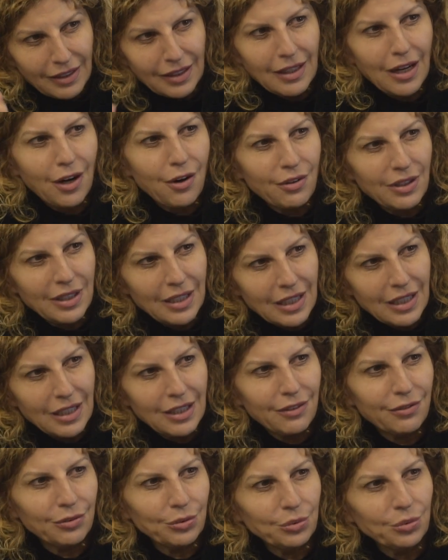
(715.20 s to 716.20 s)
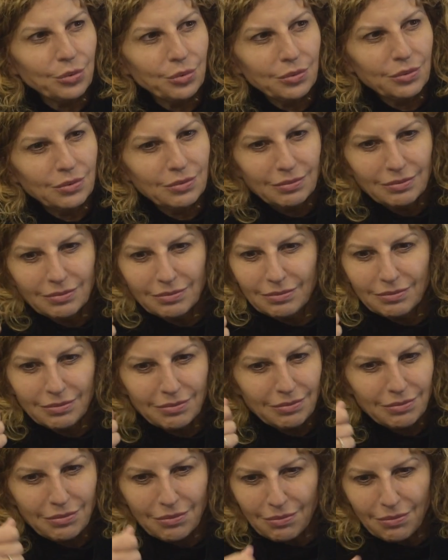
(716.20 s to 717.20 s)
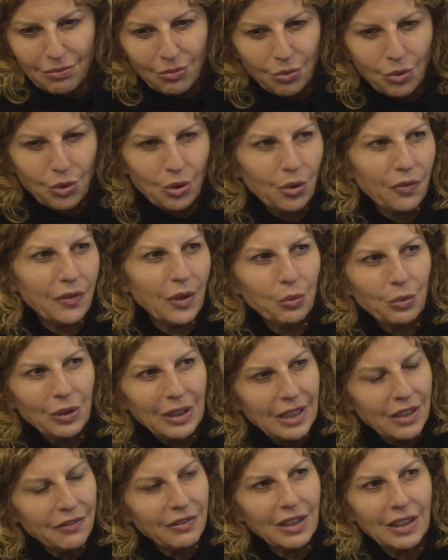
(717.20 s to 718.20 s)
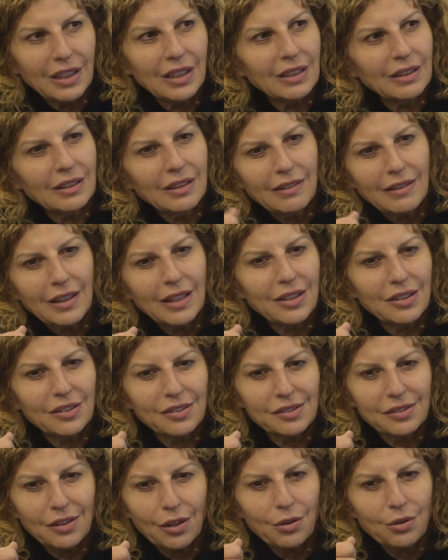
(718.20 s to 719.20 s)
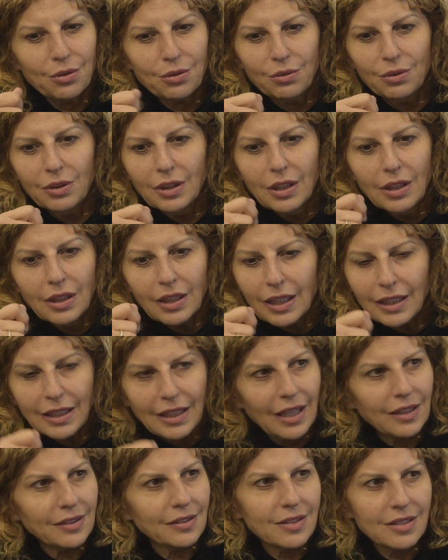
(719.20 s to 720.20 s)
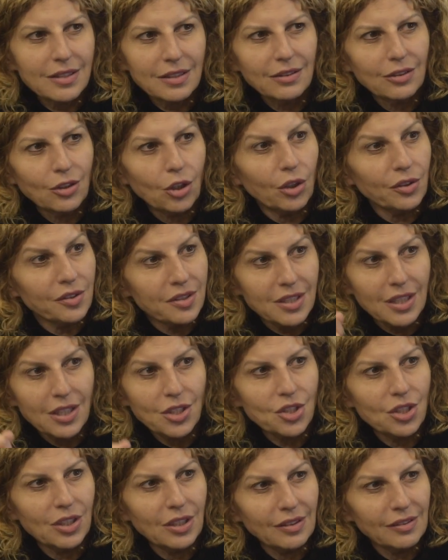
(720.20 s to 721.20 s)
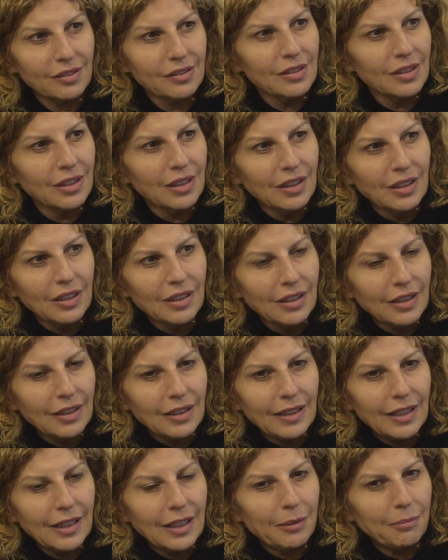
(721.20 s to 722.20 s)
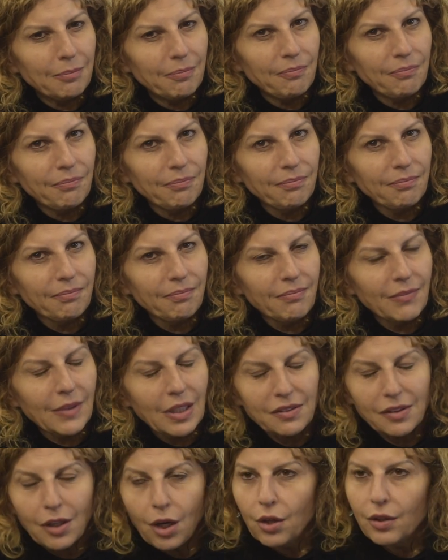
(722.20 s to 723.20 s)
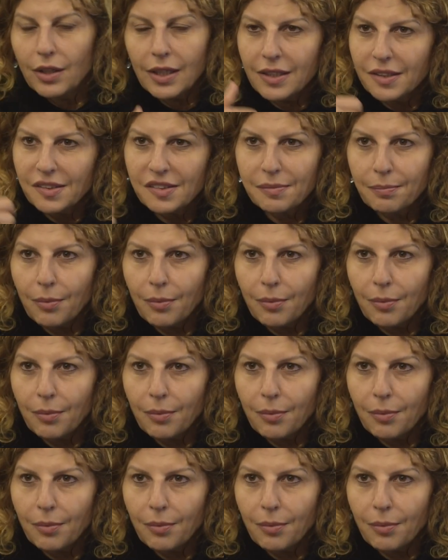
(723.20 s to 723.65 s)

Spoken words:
the current evil world that we're living in, that is so against God's teachings. So it